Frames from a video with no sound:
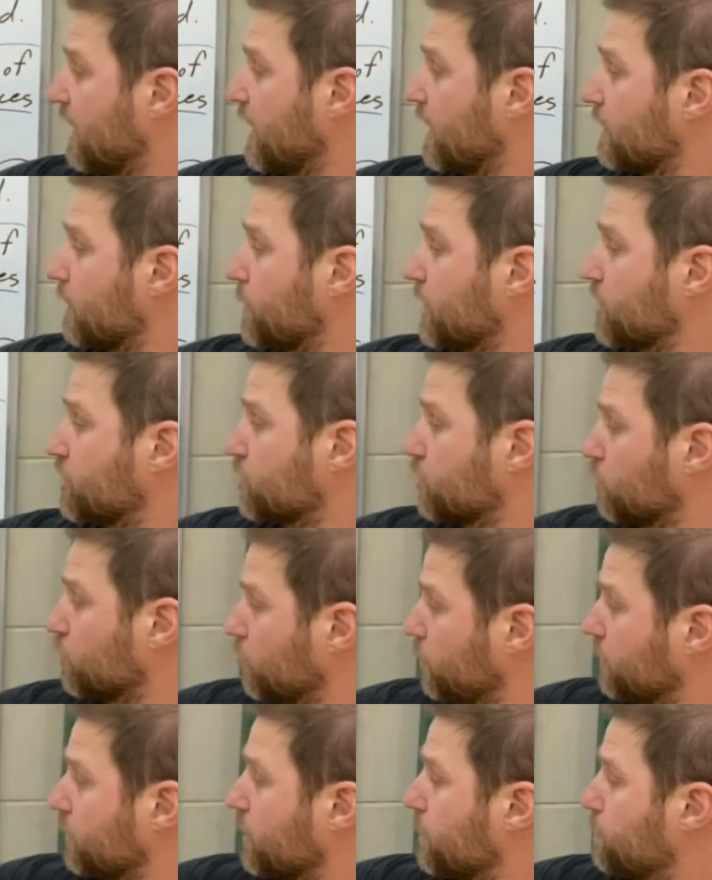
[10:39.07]
and then my
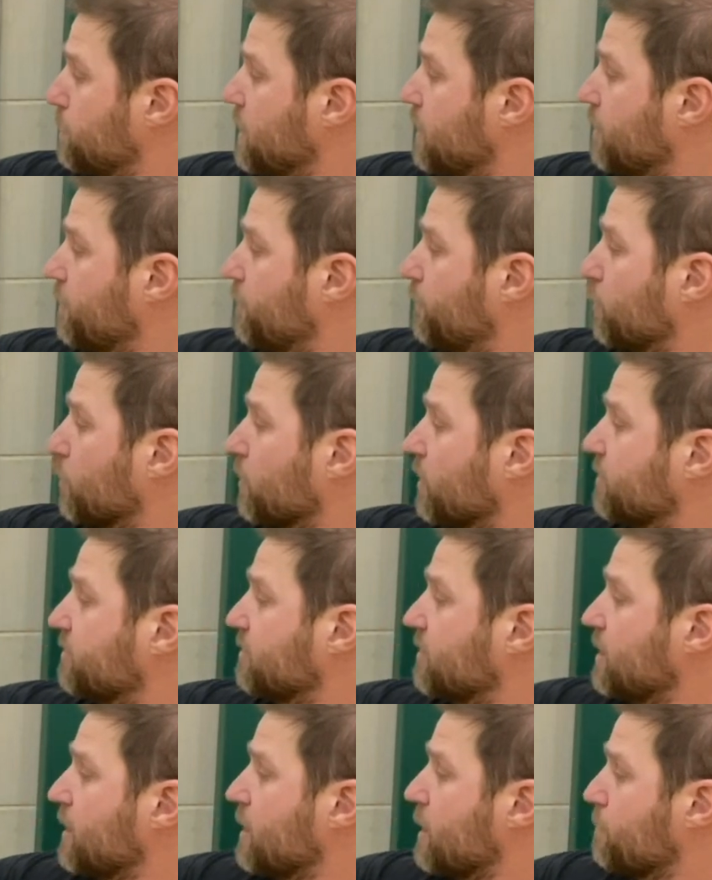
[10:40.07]
shoulder at peak
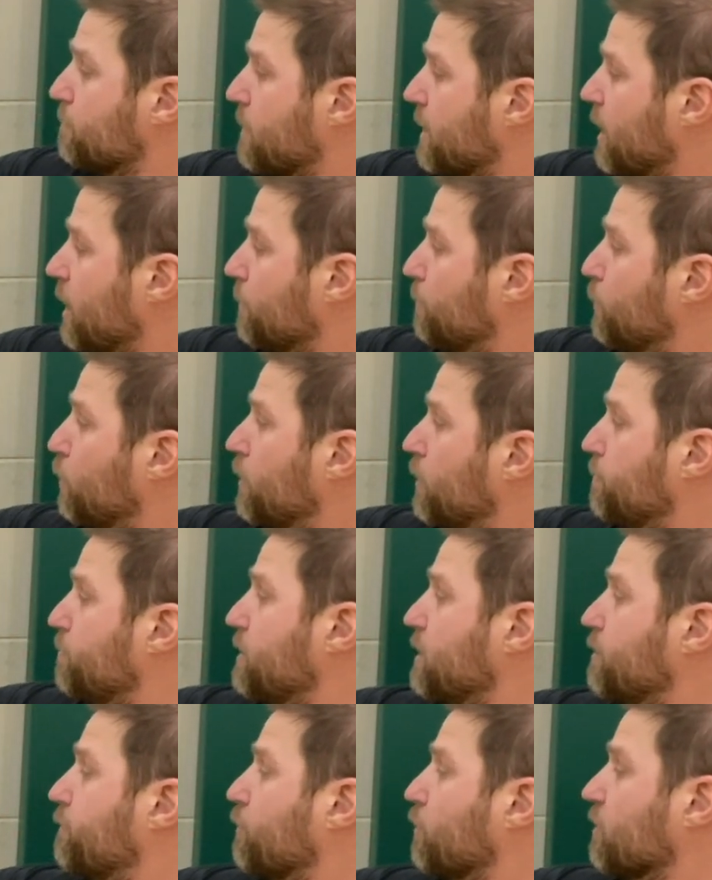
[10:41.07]
force, my elbow at
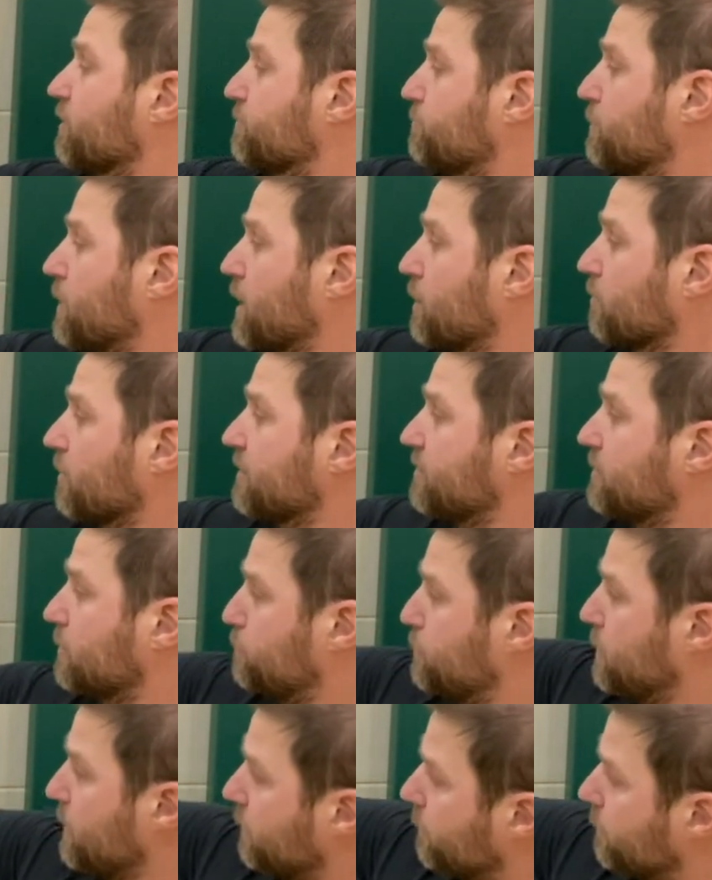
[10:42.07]
peak force, my wrist at peak